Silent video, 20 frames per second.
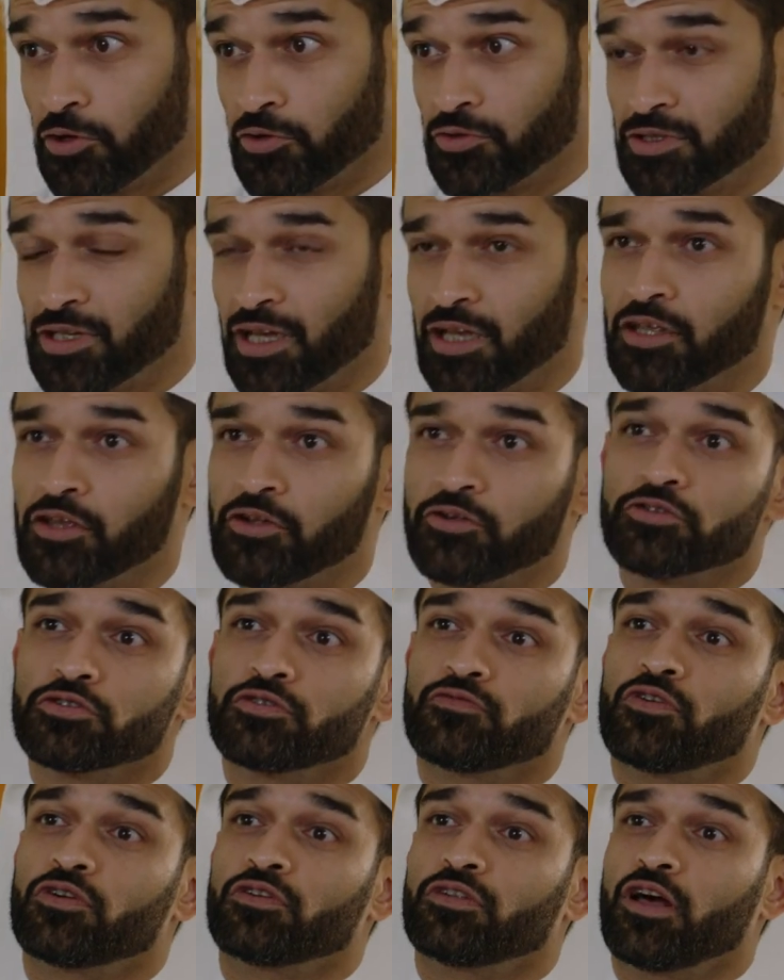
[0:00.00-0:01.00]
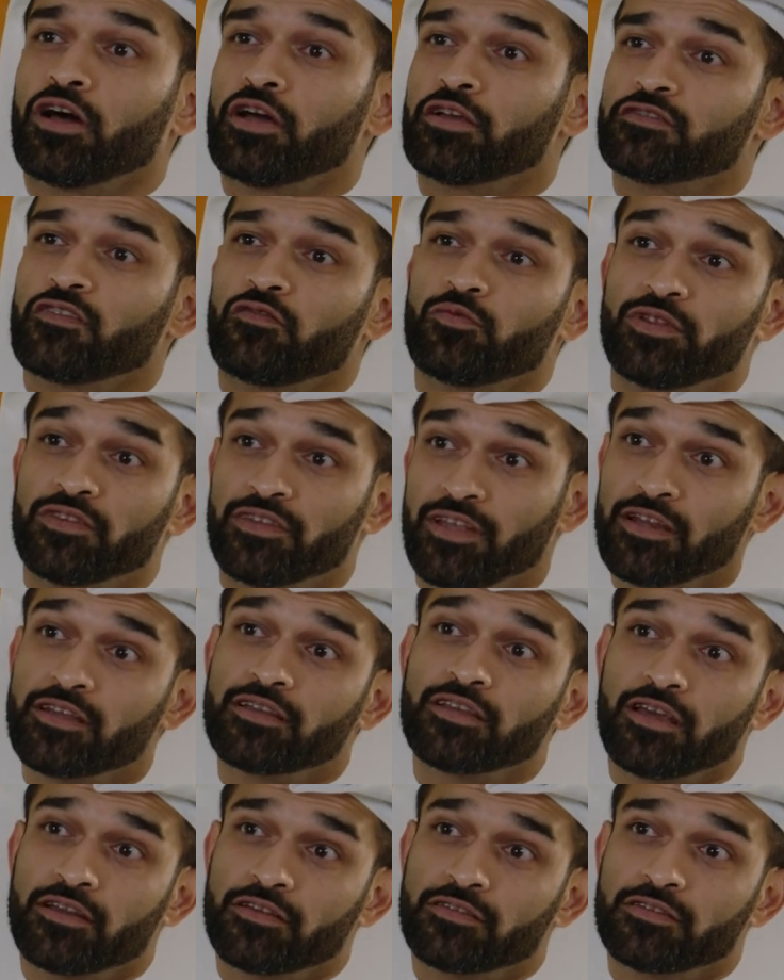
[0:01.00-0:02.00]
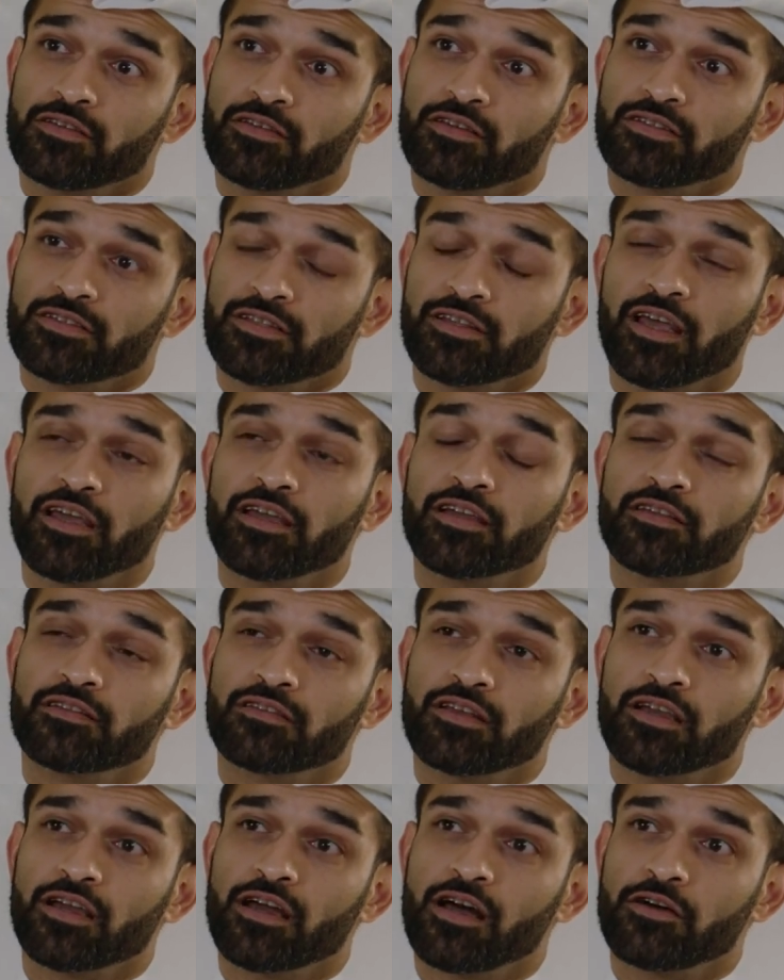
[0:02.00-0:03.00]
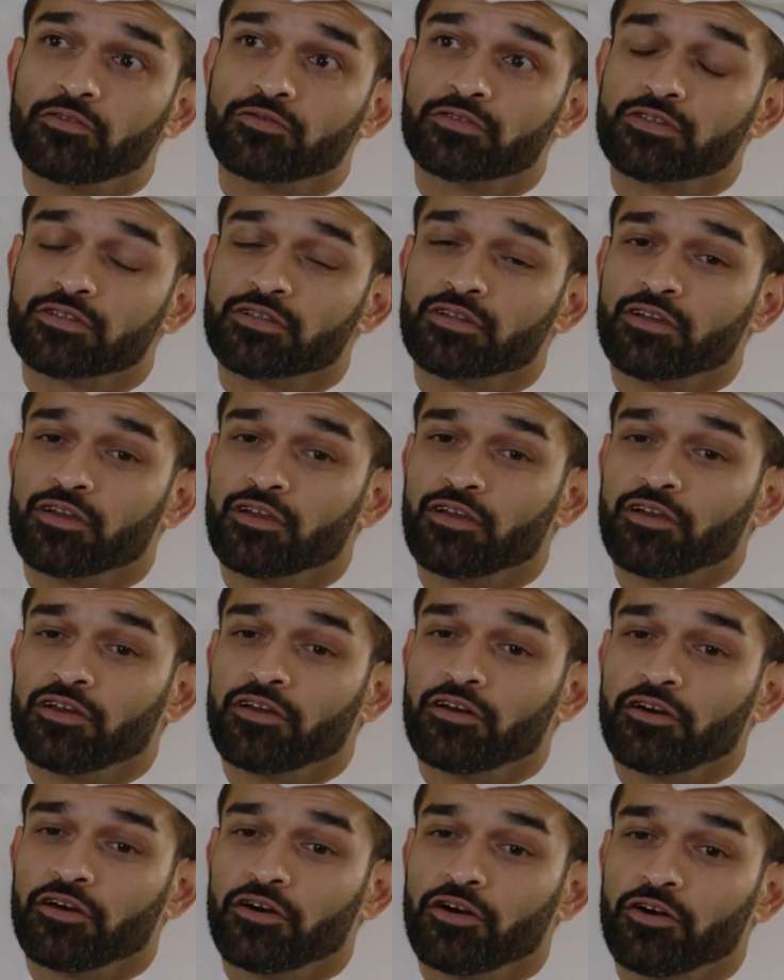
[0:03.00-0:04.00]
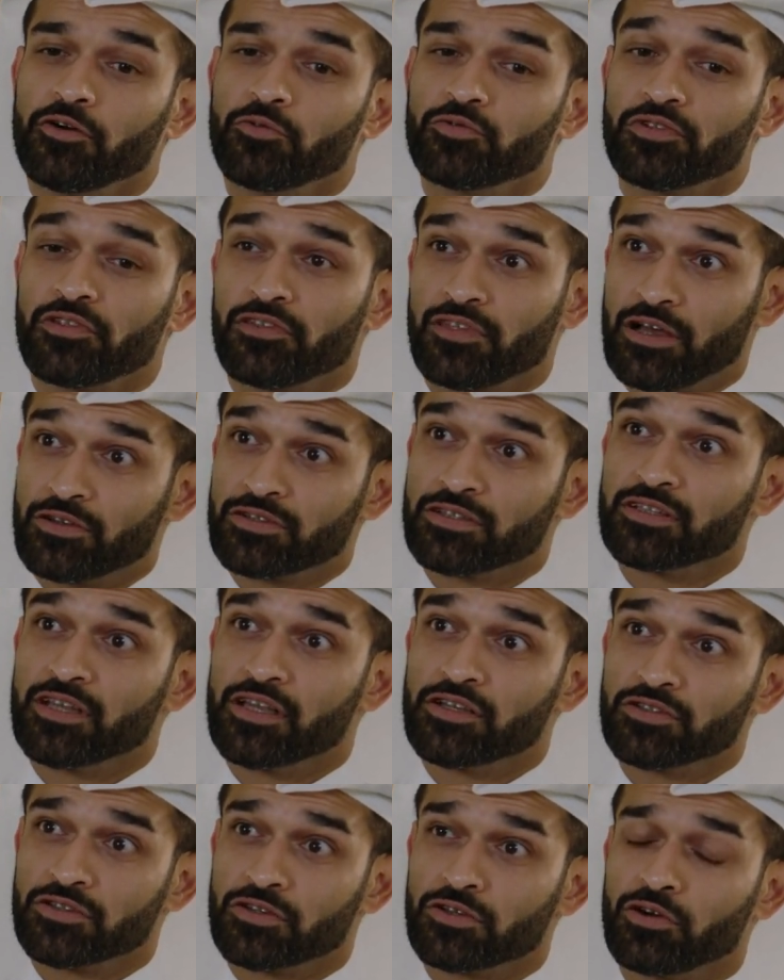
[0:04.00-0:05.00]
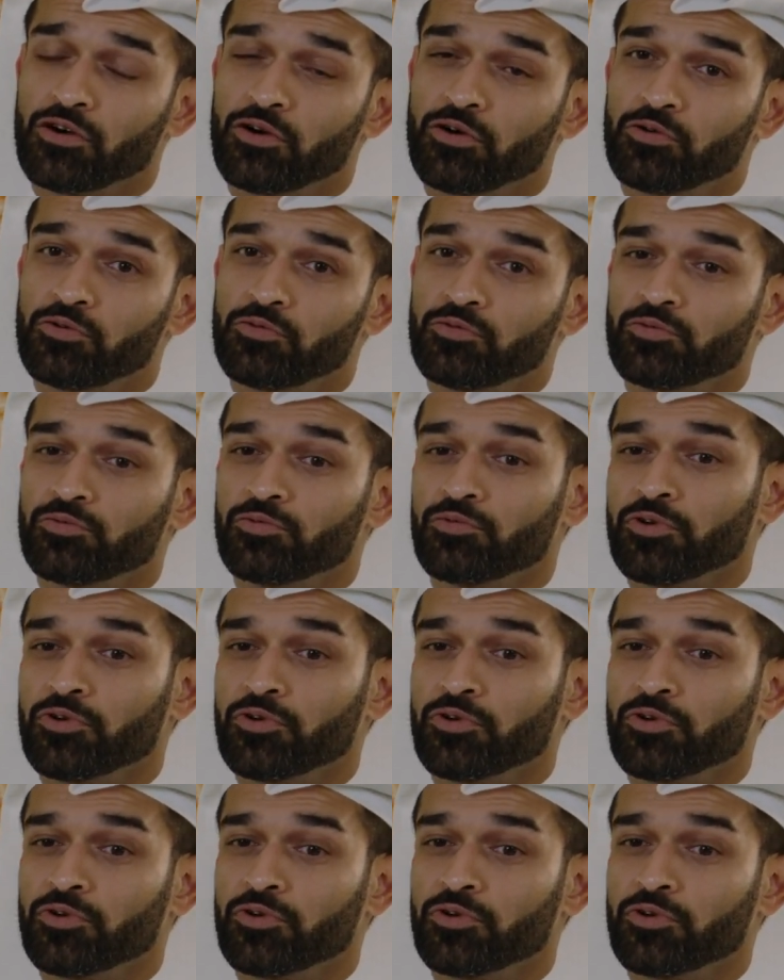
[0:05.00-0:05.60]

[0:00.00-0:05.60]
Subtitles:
10 years of our lives have been dedicated to this, day in, day out. With 1,000 days to go,